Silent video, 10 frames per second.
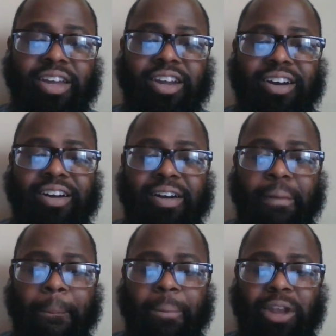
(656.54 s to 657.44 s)
and uh,
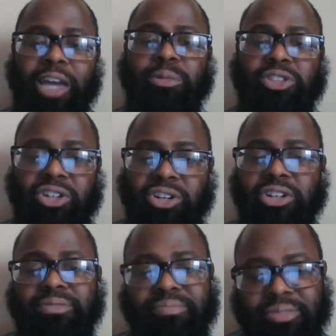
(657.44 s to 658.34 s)
if you like what you
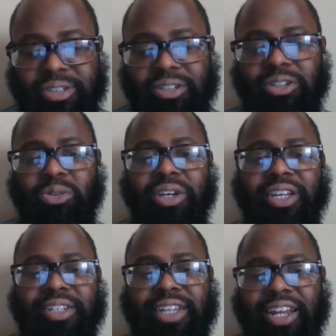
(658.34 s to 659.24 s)
heard, go
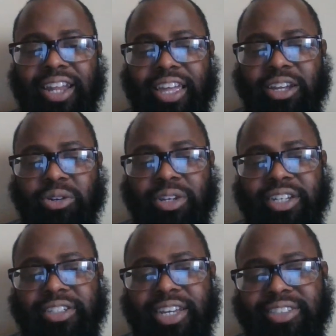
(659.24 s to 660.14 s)
ahead hit that like, go ahead
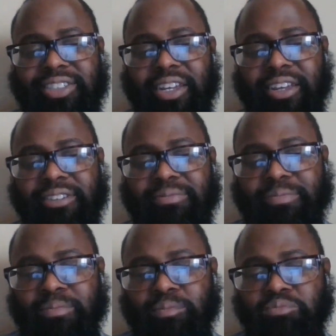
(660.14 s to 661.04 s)
hit that share,
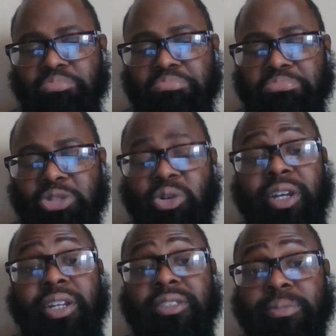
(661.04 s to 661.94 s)
go
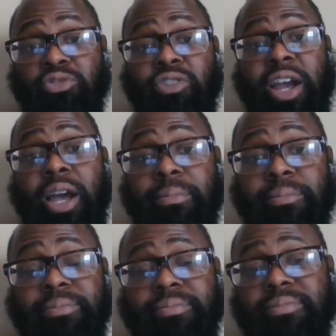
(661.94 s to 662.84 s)
ahead and subscribe.
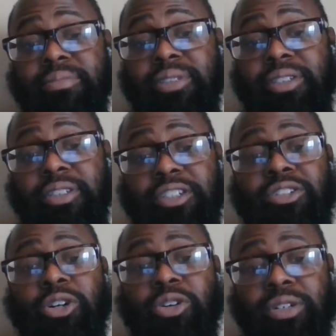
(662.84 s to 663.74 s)

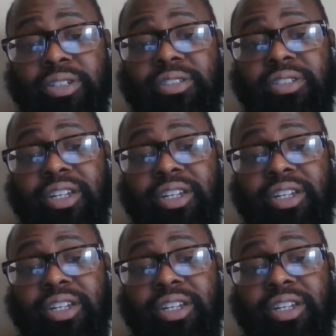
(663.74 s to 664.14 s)
You know, cause